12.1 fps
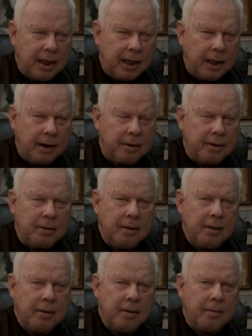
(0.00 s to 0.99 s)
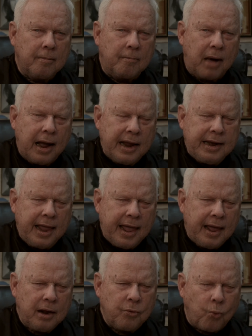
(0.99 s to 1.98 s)
and my
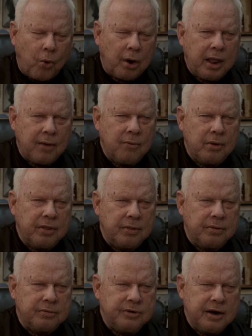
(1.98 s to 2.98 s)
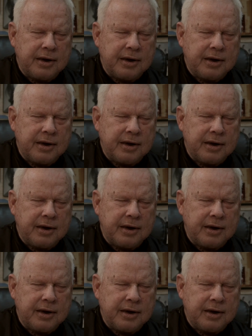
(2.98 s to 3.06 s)
dad working with T.